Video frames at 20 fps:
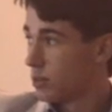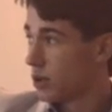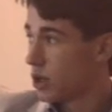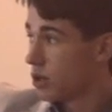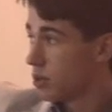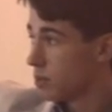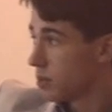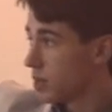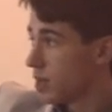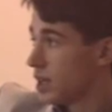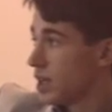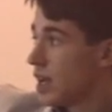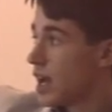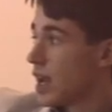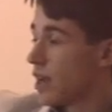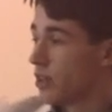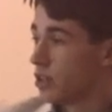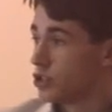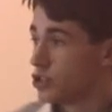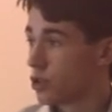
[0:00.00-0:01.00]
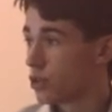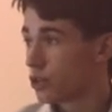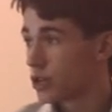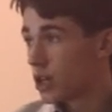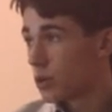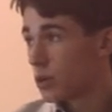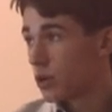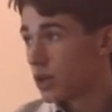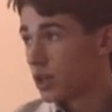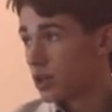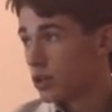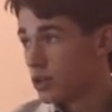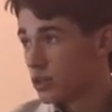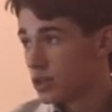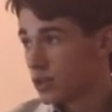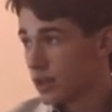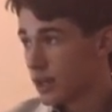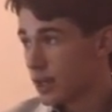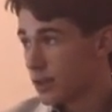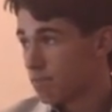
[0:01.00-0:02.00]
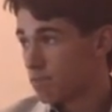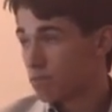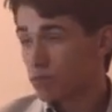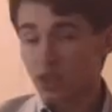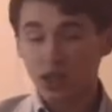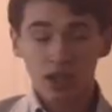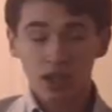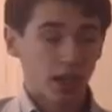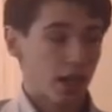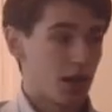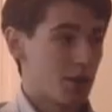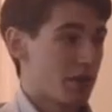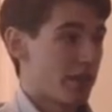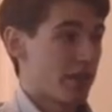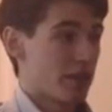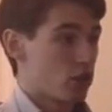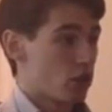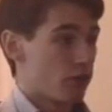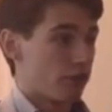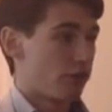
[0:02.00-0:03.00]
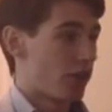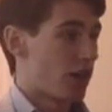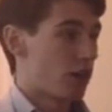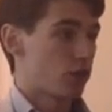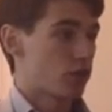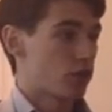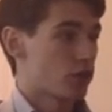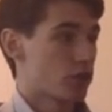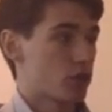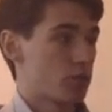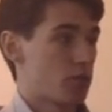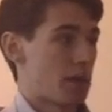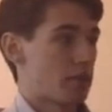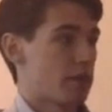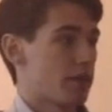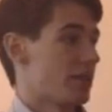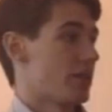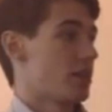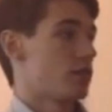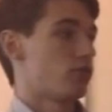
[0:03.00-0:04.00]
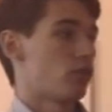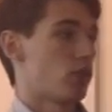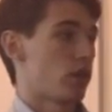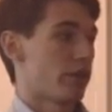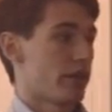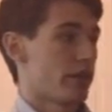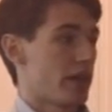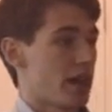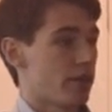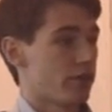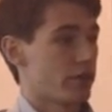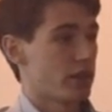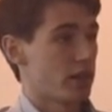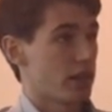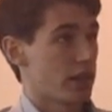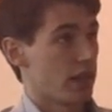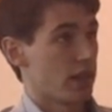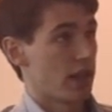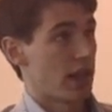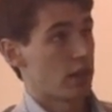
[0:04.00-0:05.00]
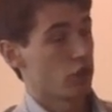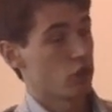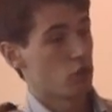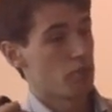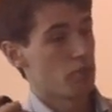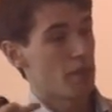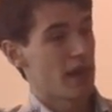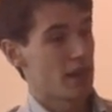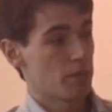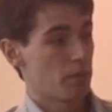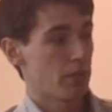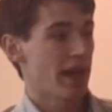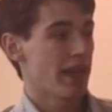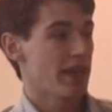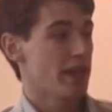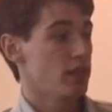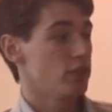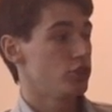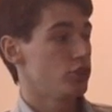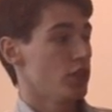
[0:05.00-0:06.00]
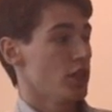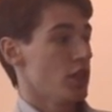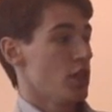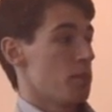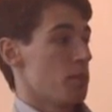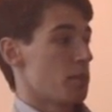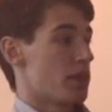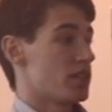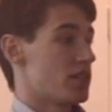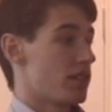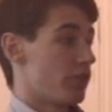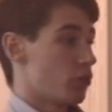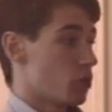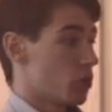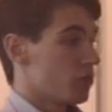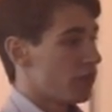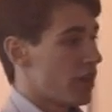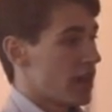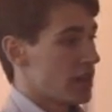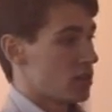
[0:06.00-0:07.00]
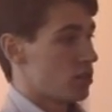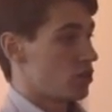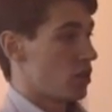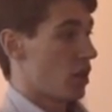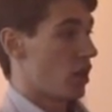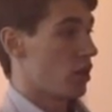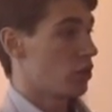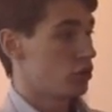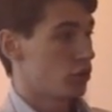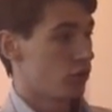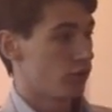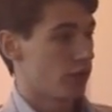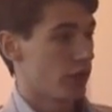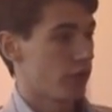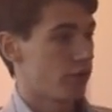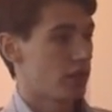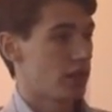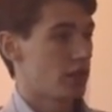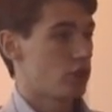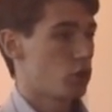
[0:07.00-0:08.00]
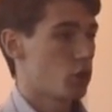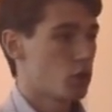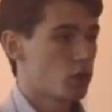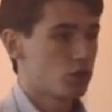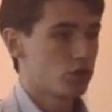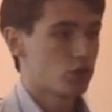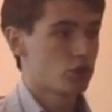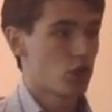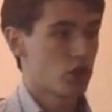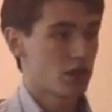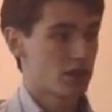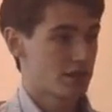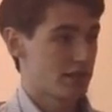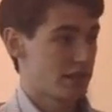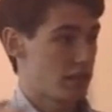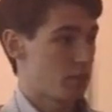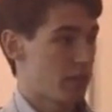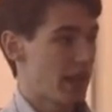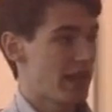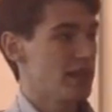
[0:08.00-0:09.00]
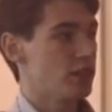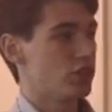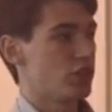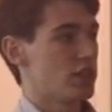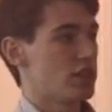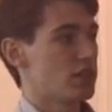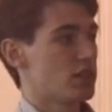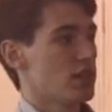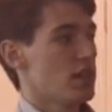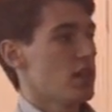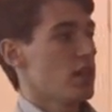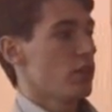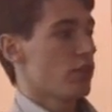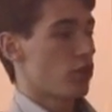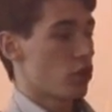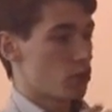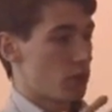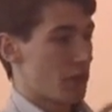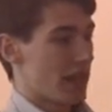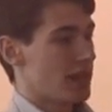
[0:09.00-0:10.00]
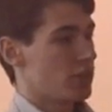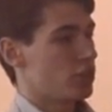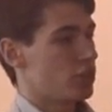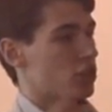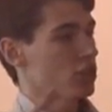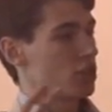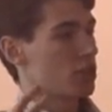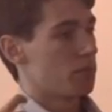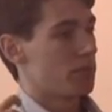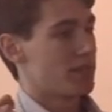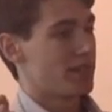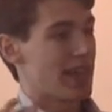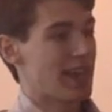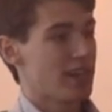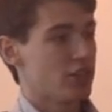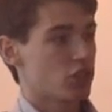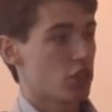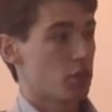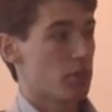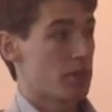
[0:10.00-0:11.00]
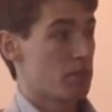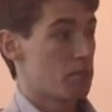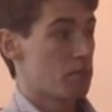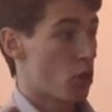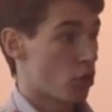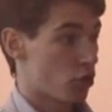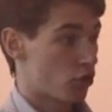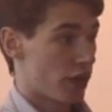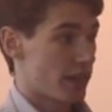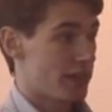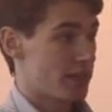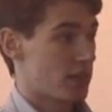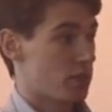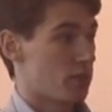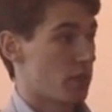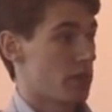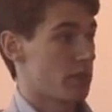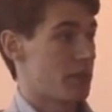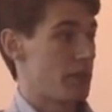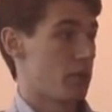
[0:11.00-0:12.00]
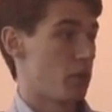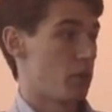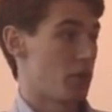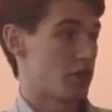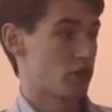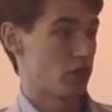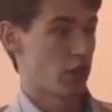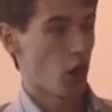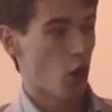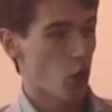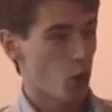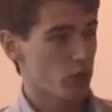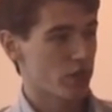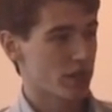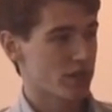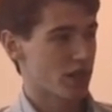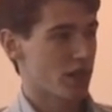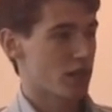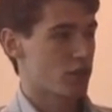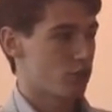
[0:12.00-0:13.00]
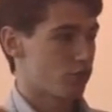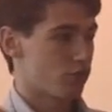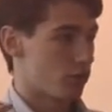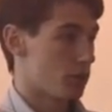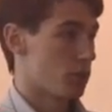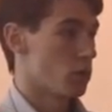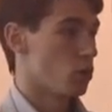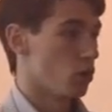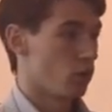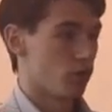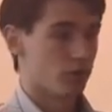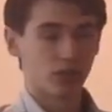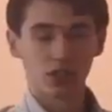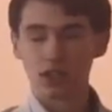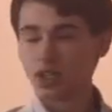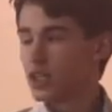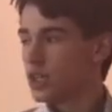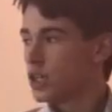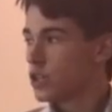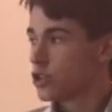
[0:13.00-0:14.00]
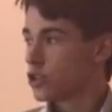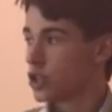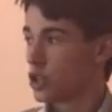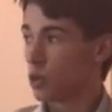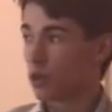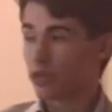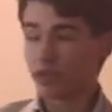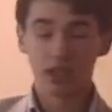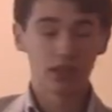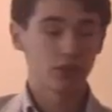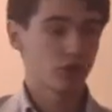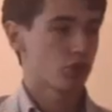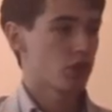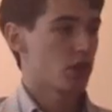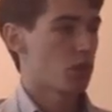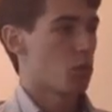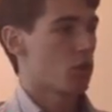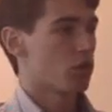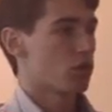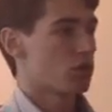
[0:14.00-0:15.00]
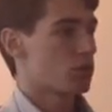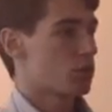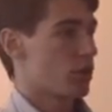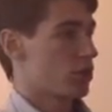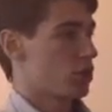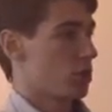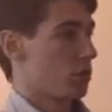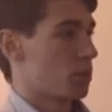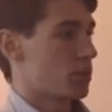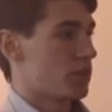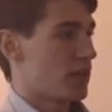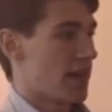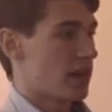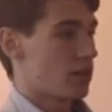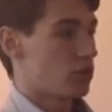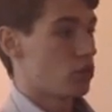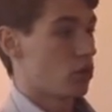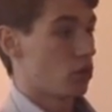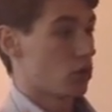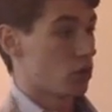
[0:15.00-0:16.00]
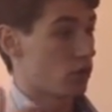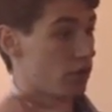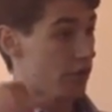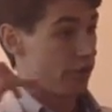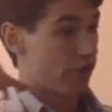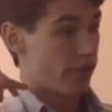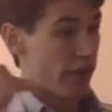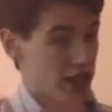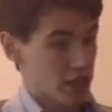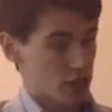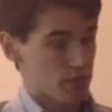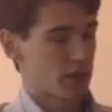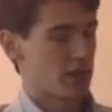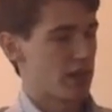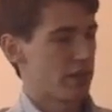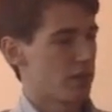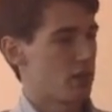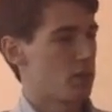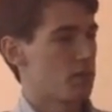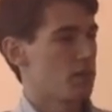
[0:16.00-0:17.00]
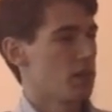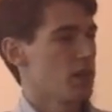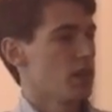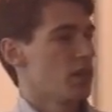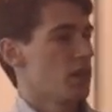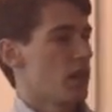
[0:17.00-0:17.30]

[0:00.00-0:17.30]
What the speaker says: in the bottom, and then just 301 it using that. And then you can fire all your spam at this rather than having it at your main page, because if you invest $150, $200 in these pages, those pages can potentially be moderated by the people who actually own the sites and removed. So you want these 301s to actually protect your investment in them,